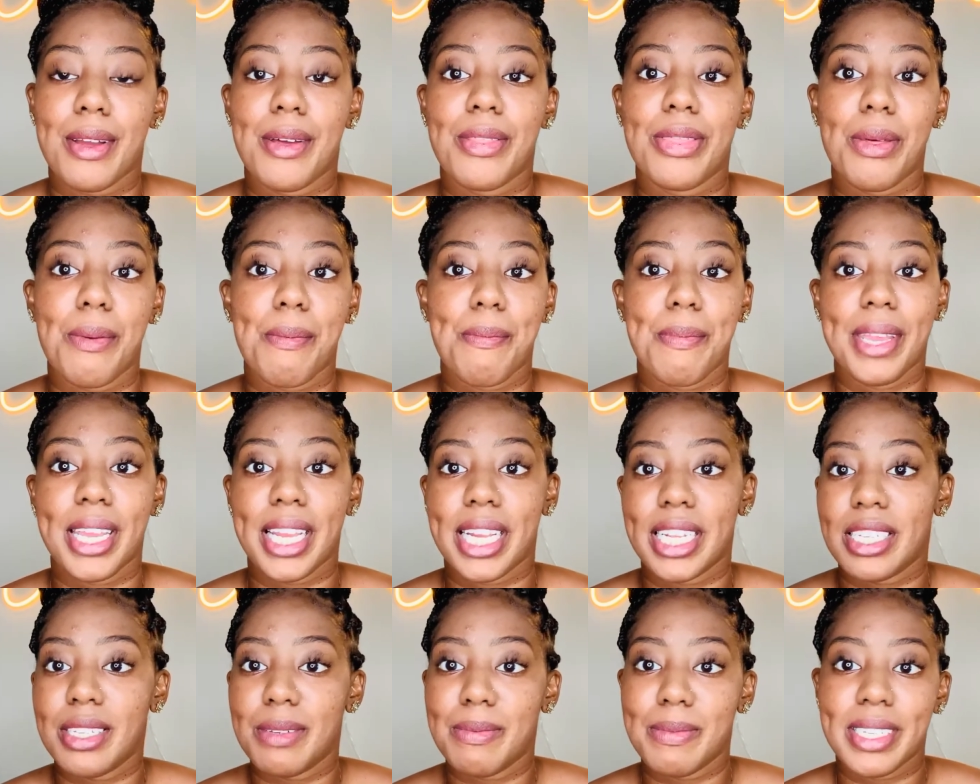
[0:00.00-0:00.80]
The
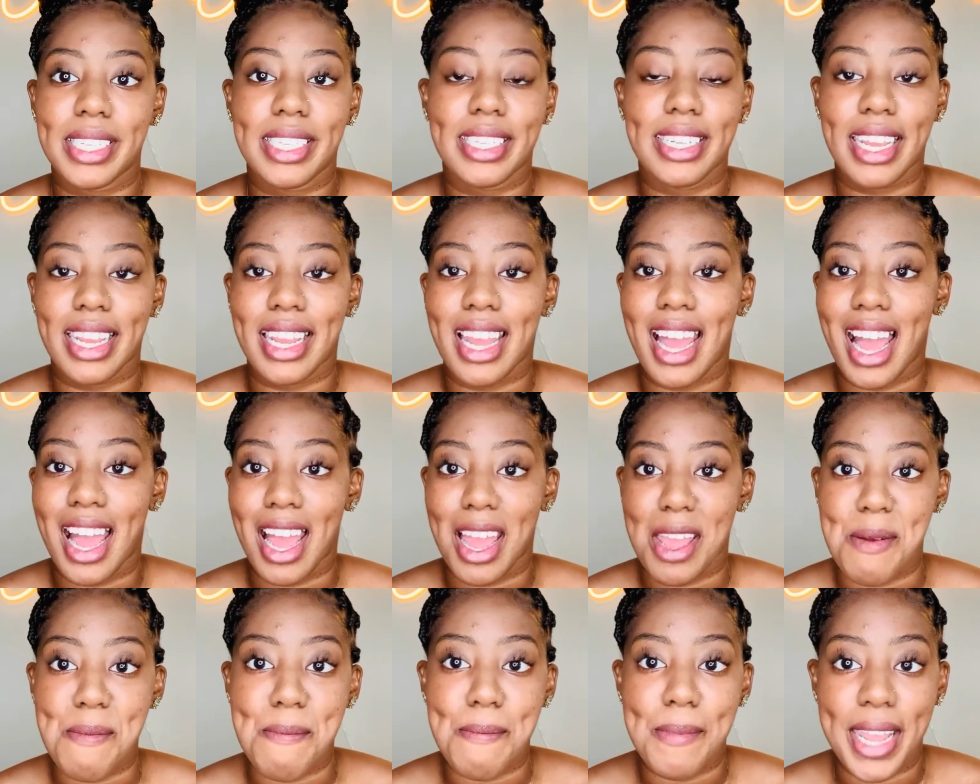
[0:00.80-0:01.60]
biggest mistake
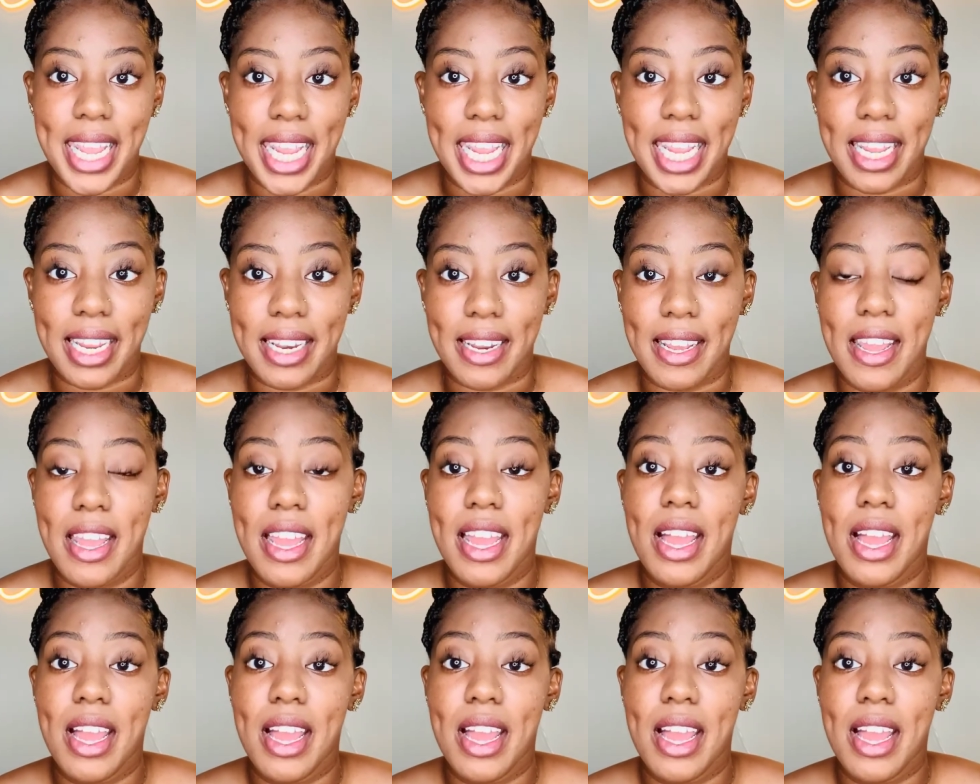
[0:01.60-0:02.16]
I made